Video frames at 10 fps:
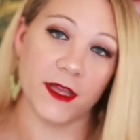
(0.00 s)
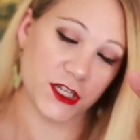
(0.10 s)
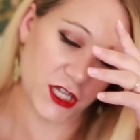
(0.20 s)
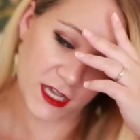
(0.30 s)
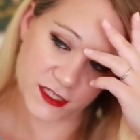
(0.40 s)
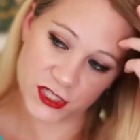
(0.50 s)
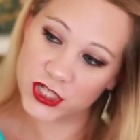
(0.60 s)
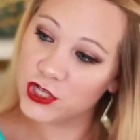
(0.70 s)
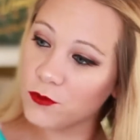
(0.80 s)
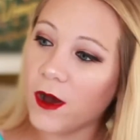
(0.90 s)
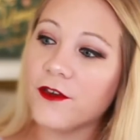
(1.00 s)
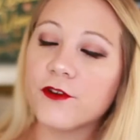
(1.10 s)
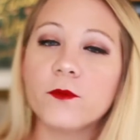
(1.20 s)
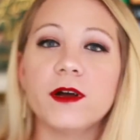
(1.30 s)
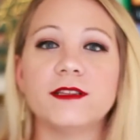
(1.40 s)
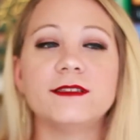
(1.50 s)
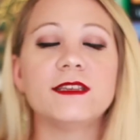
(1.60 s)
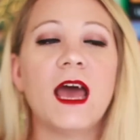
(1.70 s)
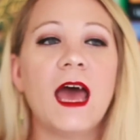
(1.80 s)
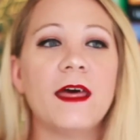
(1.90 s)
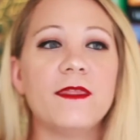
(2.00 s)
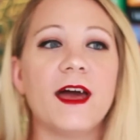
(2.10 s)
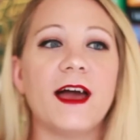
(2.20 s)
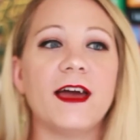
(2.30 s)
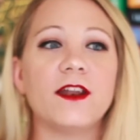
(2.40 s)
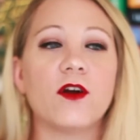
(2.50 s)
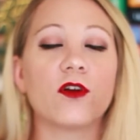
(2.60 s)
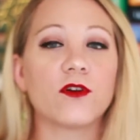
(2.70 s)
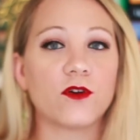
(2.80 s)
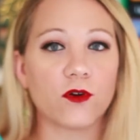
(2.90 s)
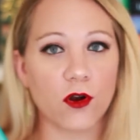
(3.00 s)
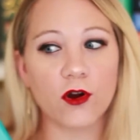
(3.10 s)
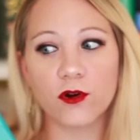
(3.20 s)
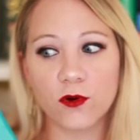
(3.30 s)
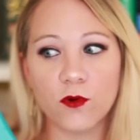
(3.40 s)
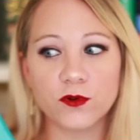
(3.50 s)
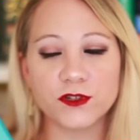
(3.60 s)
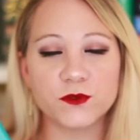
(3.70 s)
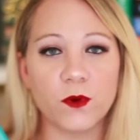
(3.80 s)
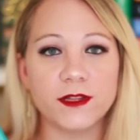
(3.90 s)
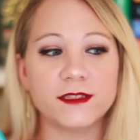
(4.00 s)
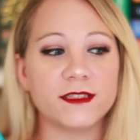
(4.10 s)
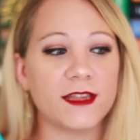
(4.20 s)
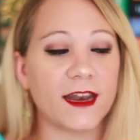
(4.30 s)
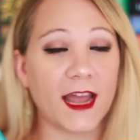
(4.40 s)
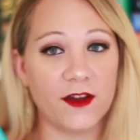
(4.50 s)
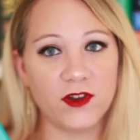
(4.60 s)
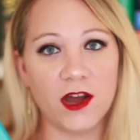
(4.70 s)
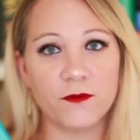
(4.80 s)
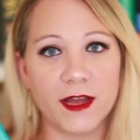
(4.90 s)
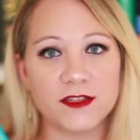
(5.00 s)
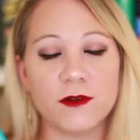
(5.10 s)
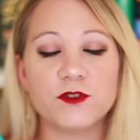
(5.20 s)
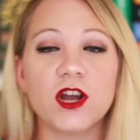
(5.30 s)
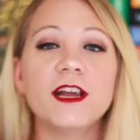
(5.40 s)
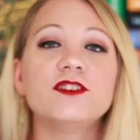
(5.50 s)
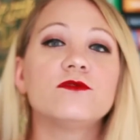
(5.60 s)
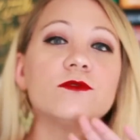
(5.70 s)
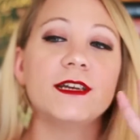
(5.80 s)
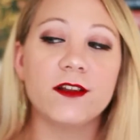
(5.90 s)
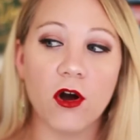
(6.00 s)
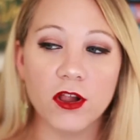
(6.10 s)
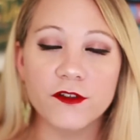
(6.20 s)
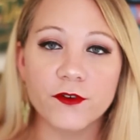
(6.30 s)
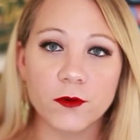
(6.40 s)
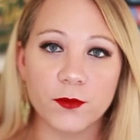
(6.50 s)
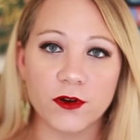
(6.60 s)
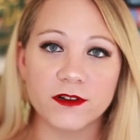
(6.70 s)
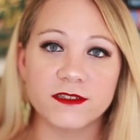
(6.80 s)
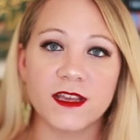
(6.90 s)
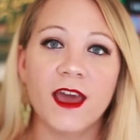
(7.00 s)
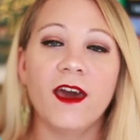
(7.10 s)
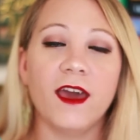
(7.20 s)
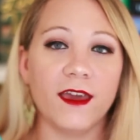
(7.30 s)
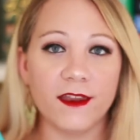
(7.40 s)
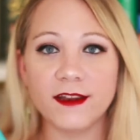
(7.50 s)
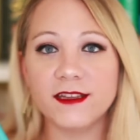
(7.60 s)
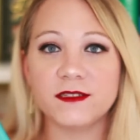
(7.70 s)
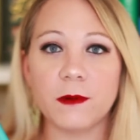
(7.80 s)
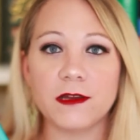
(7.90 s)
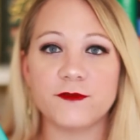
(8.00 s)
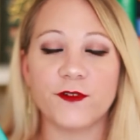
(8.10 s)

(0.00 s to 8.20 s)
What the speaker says: and she has 2 other ones that are her oldest ones that I have not read. So I'm trying to read all of her books in anticipation